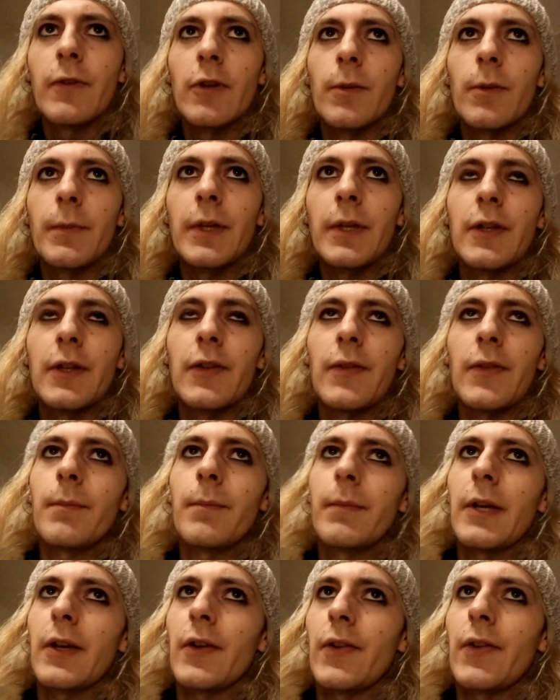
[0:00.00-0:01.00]
communism
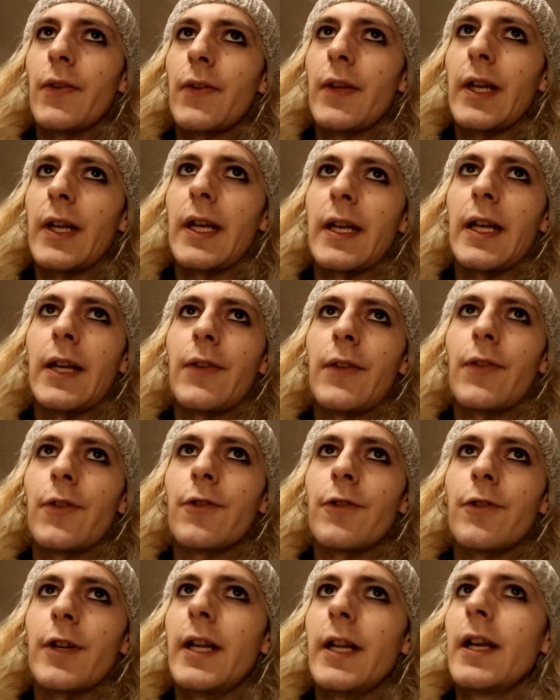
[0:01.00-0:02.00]
because in
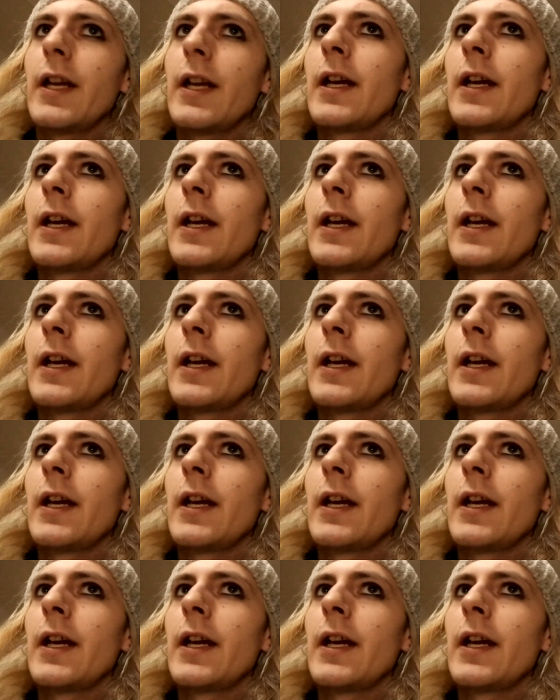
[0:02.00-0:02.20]
history